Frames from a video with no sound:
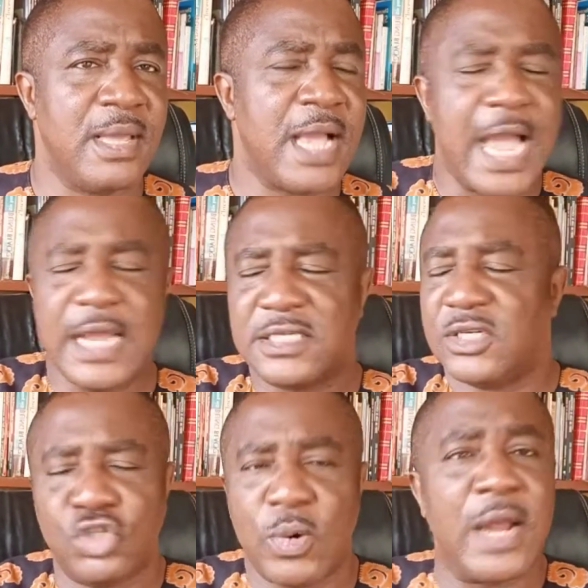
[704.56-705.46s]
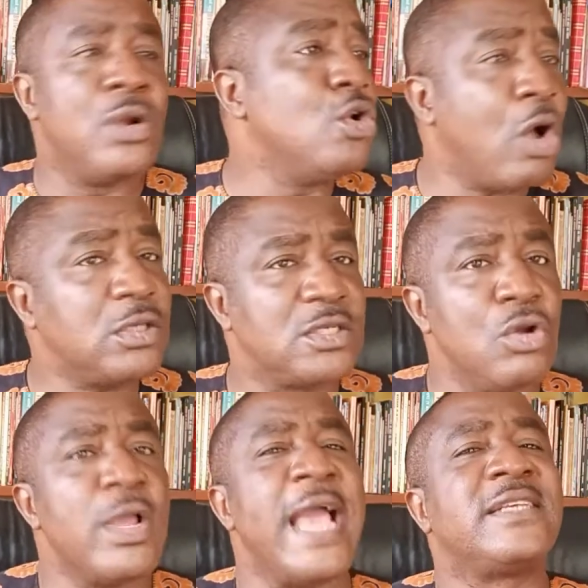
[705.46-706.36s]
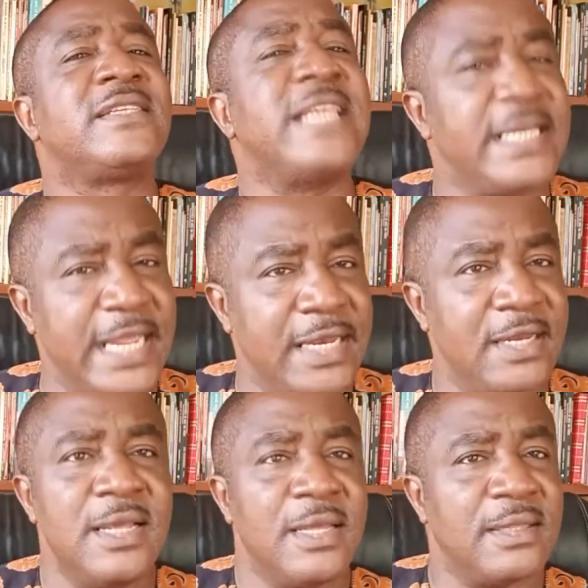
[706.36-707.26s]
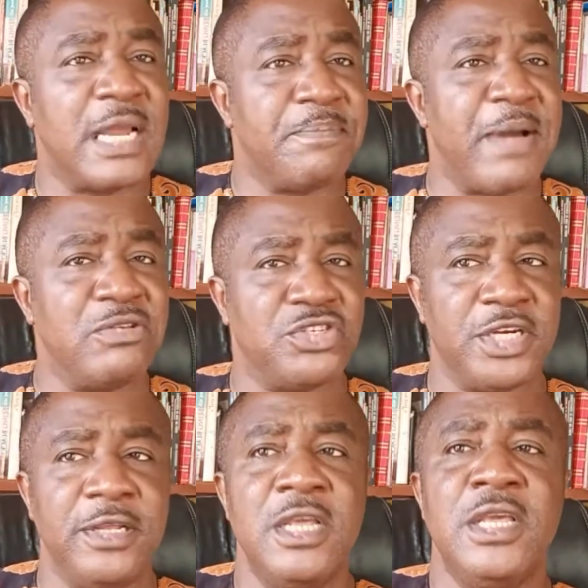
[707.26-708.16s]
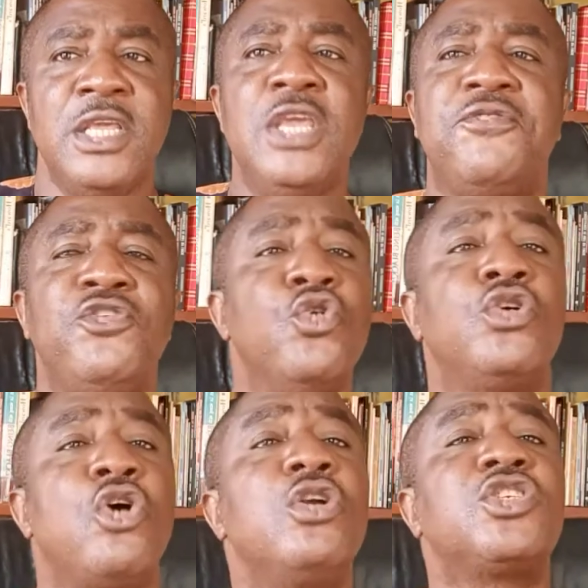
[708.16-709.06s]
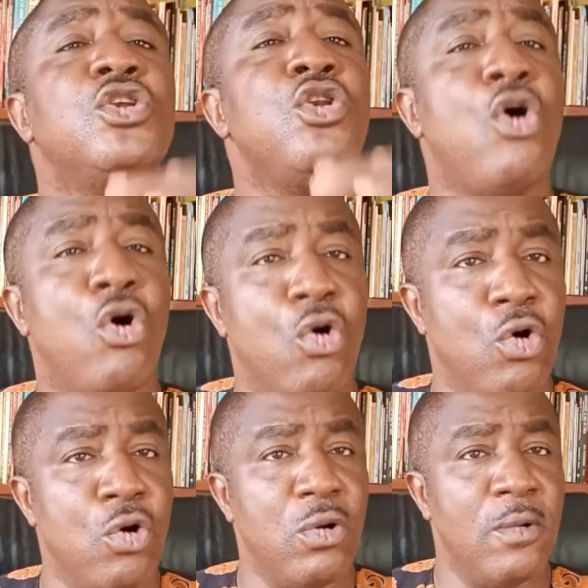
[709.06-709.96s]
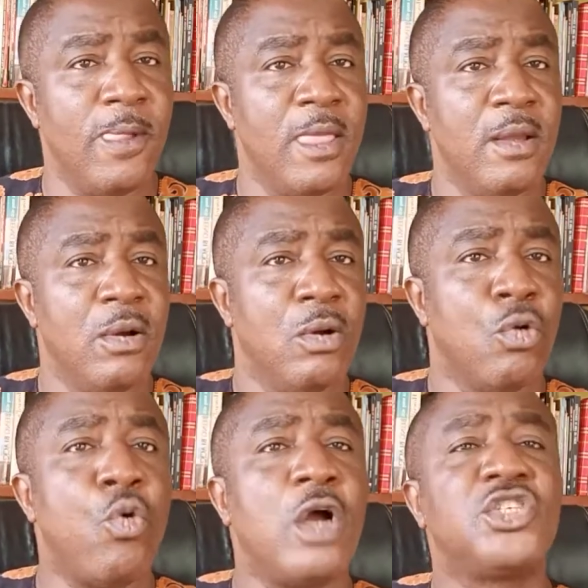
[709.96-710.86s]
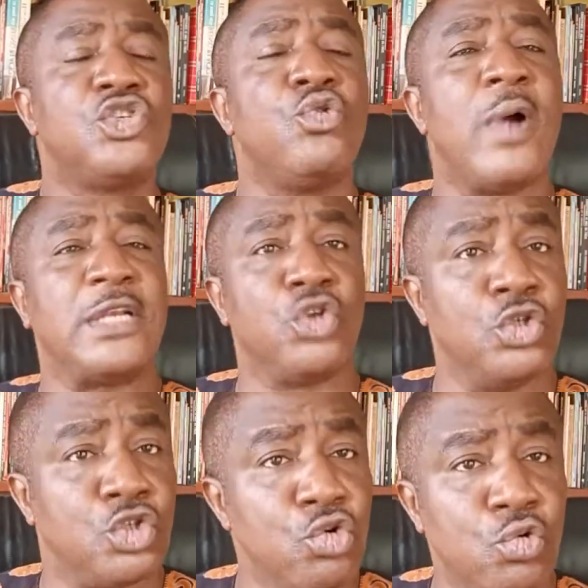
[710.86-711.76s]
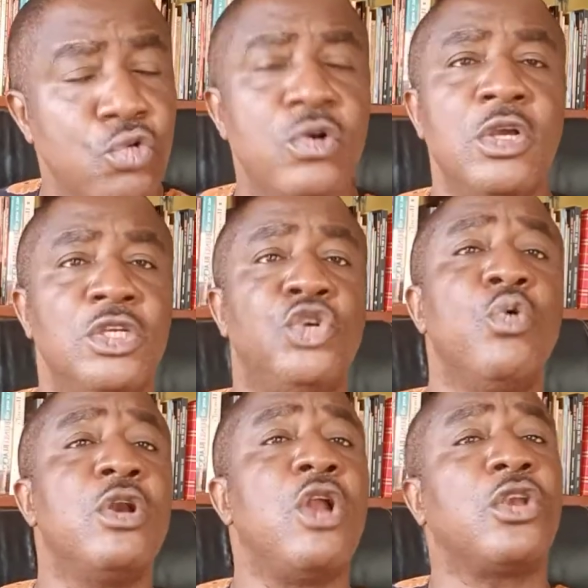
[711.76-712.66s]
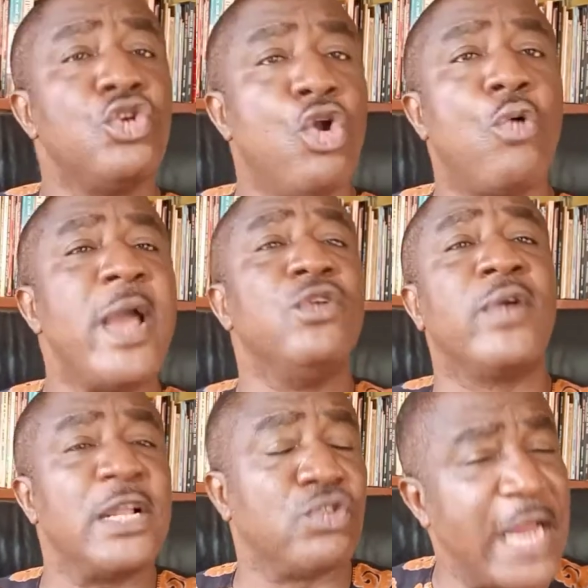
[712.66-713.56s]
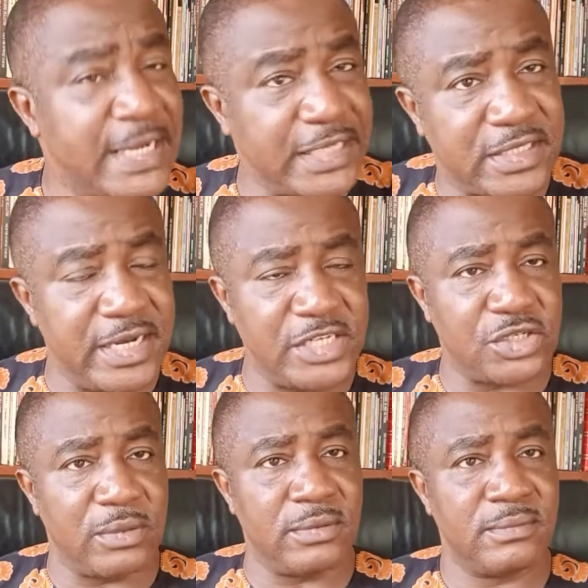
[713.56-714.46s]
and you are not exceeding that boundary. If you don't know what you are to do, you will not know when you get to that destination.